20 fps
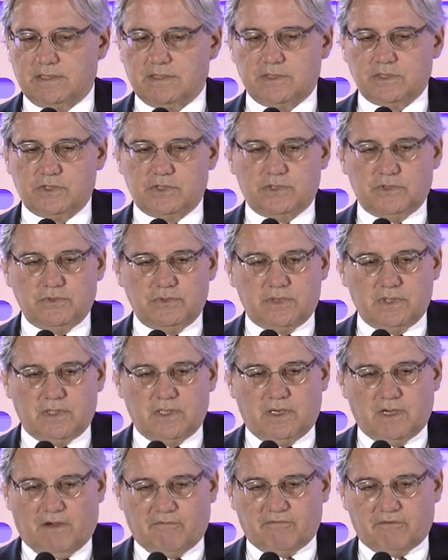The student
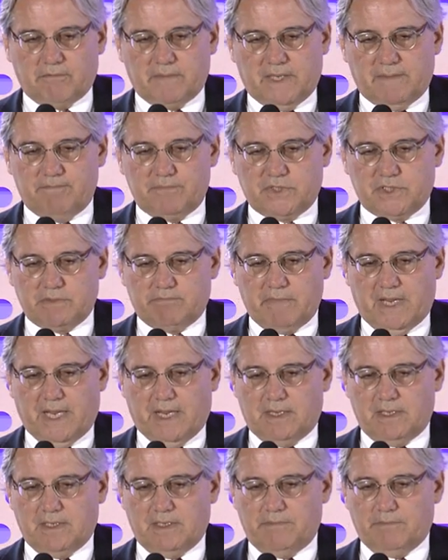government
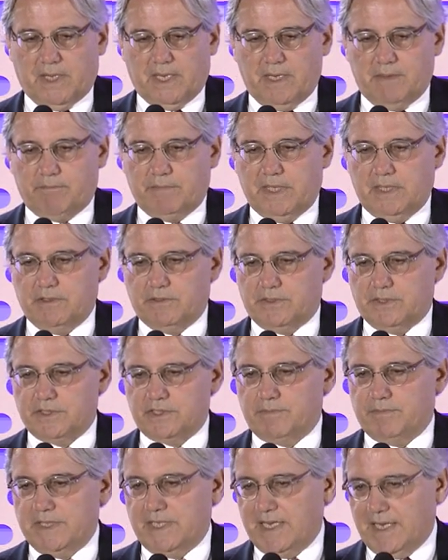demanded my appearance
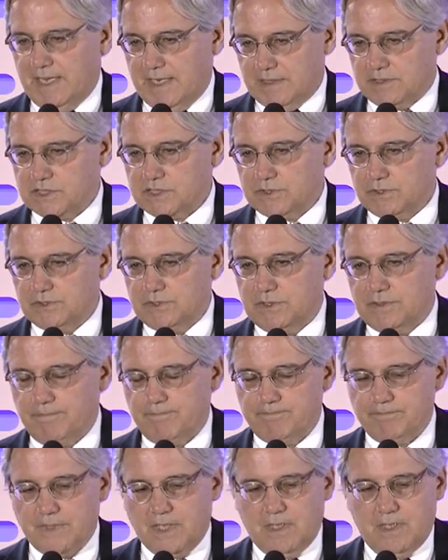be canceled.
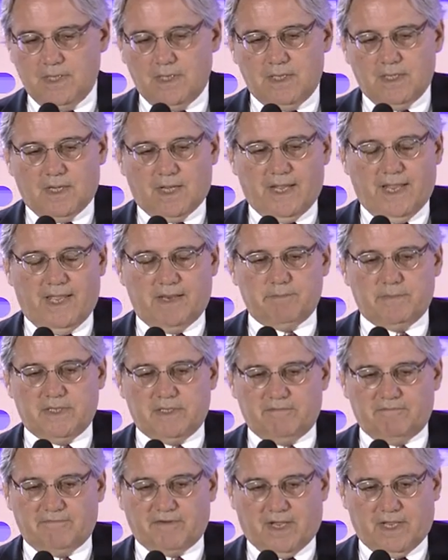I had been
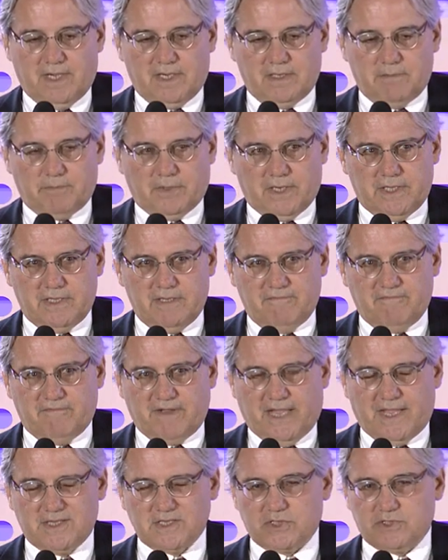invited by the
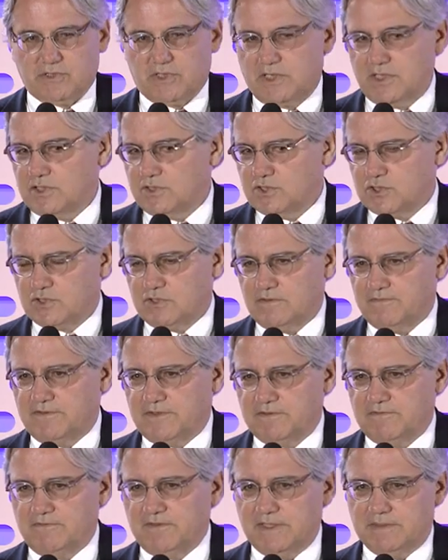Vassar
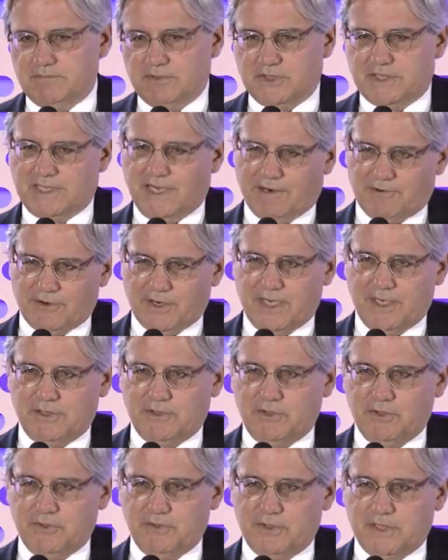Conservative
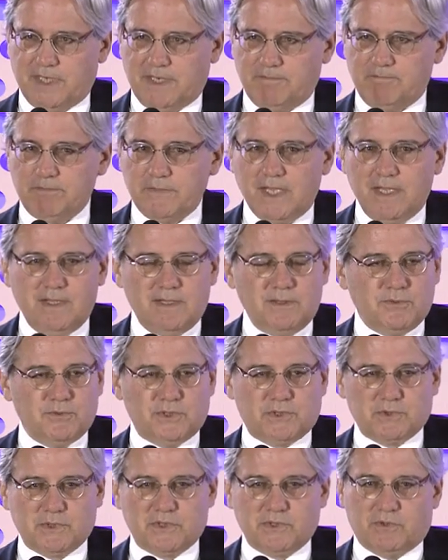Libertarian Union,
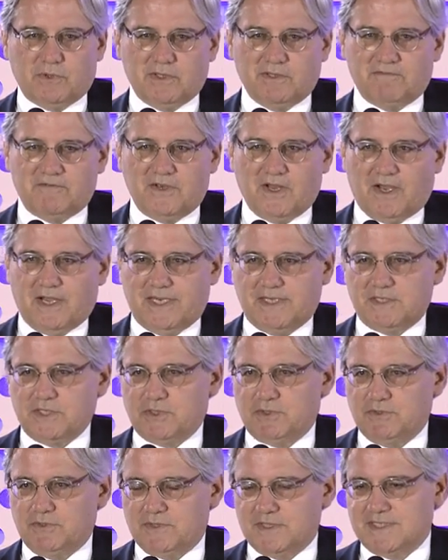which was all of 9
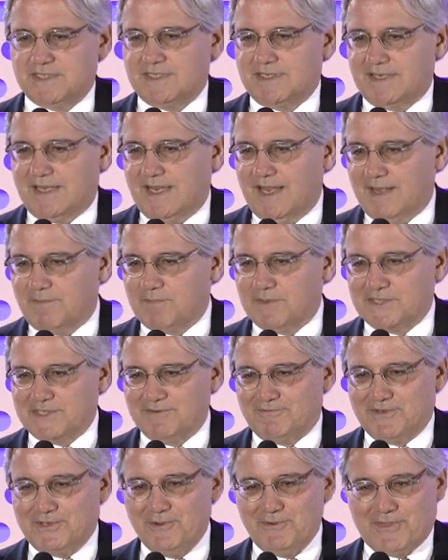students in a campus
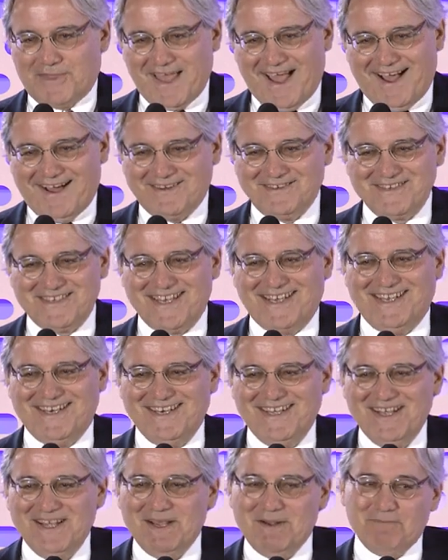of 2,000,
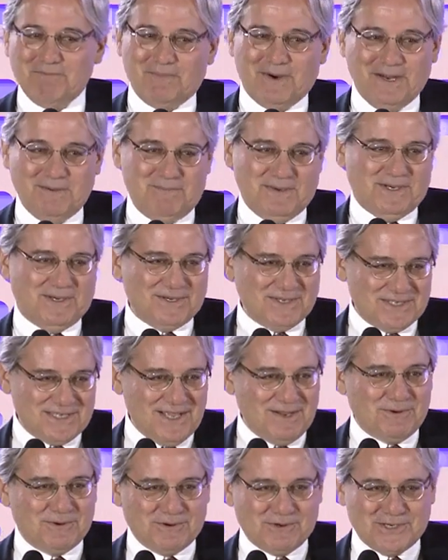but because
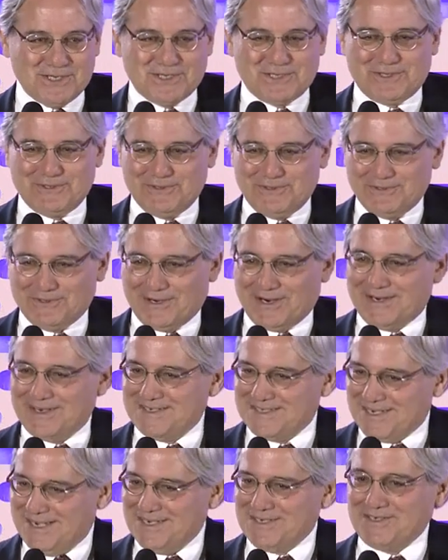they were a student
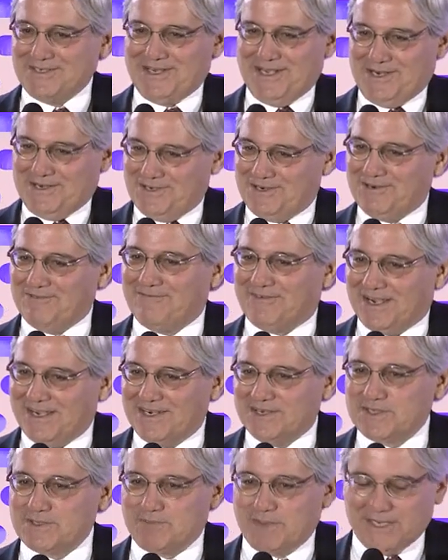organization, they could invite
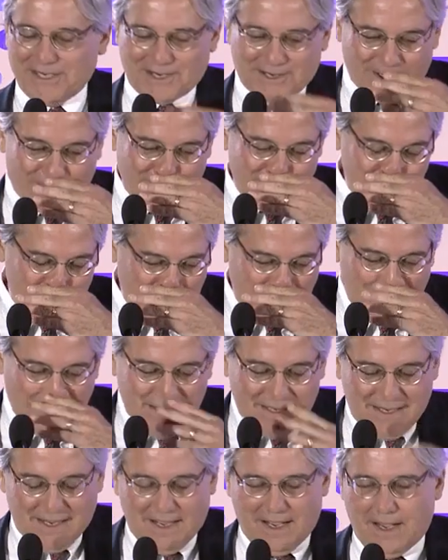a speaker.
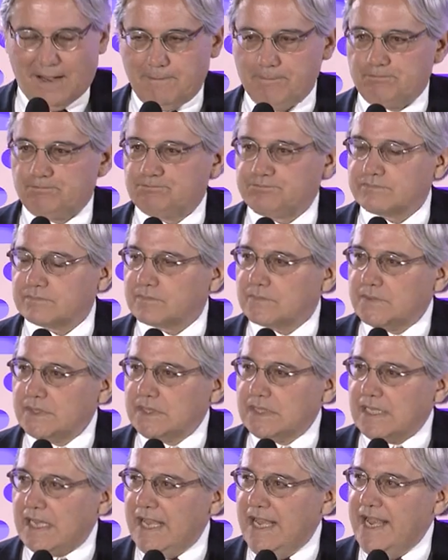
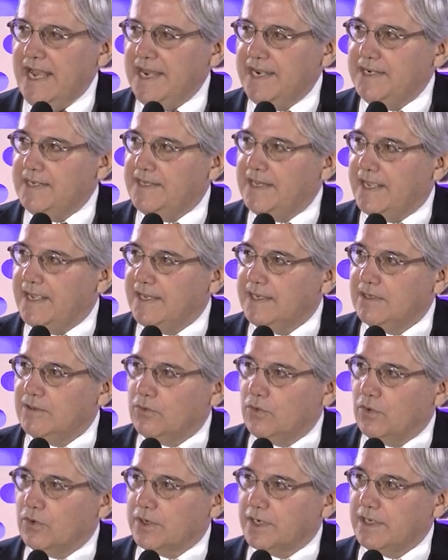And they
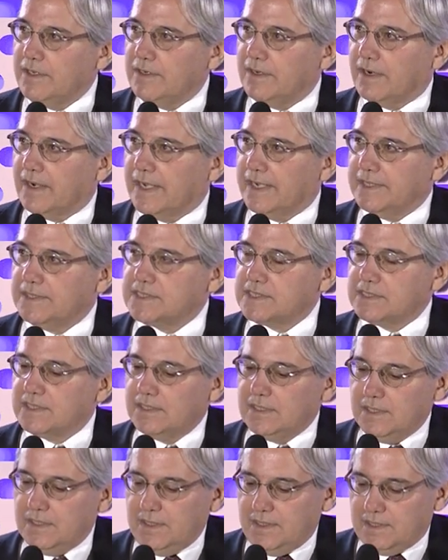organized
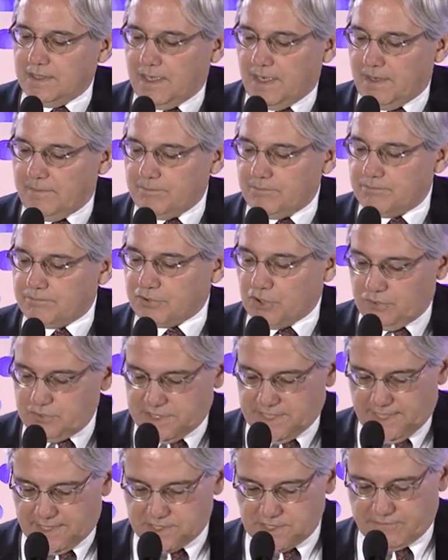
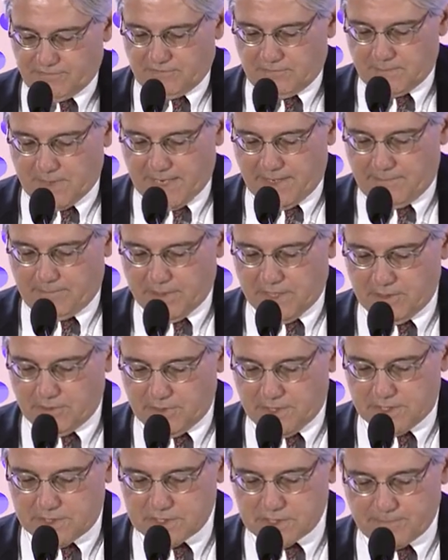protests for my
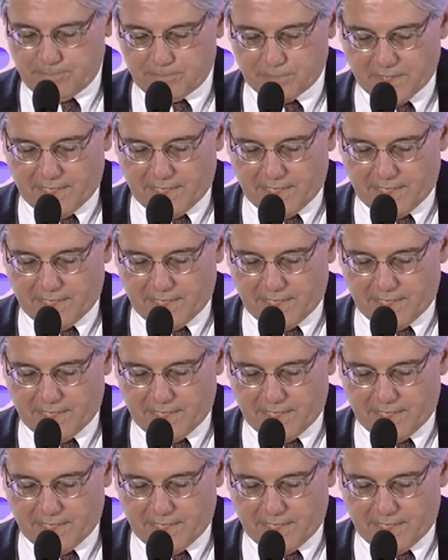appearance.